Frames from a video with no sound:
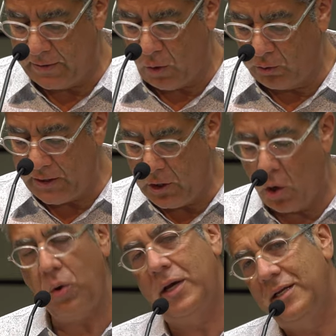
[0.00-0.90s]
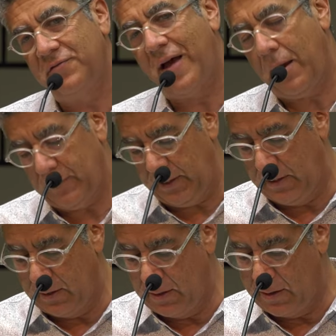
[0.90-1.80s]
and only Noah and his
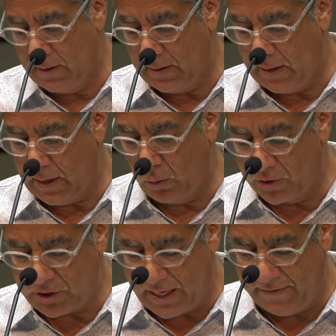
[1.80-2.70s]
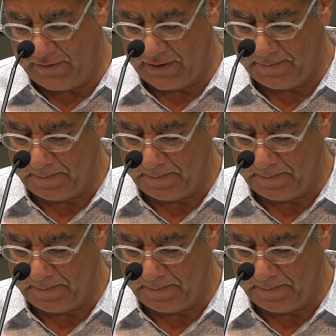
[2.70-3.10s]
family uh, were saved.